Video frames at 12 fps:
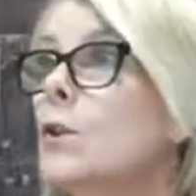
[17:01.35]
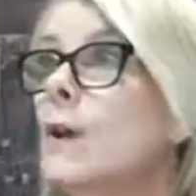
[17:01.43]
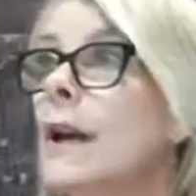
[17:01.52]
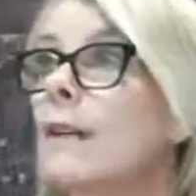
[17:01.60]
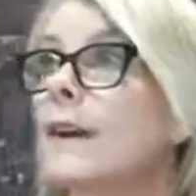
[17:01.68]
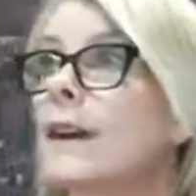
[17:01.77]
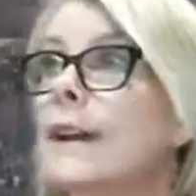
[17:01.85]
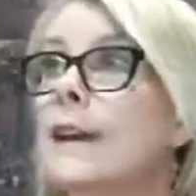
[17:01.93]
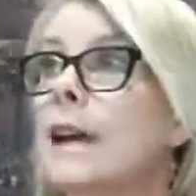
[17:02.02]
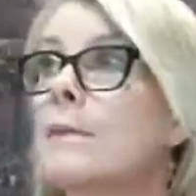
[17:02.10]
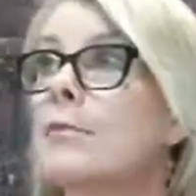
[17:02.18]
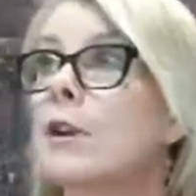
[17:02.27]
you have
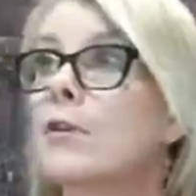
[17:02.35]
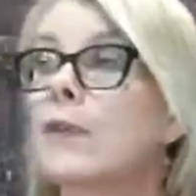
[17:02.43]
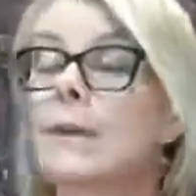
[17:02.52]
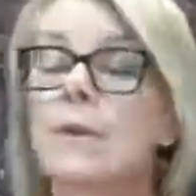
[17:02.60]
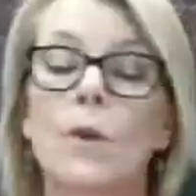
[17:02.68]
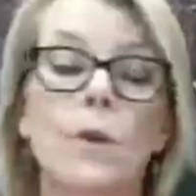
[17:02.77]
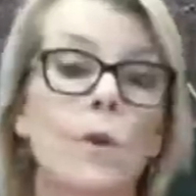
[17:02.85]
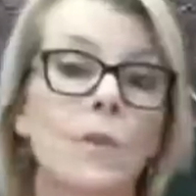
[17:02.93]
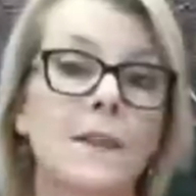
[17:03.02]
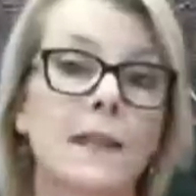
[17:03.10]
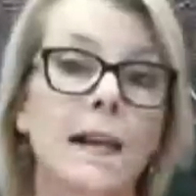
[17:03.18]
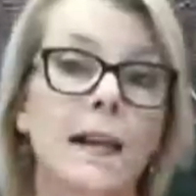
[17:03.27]
a program
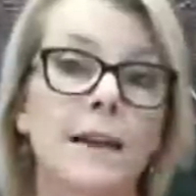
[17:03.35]
called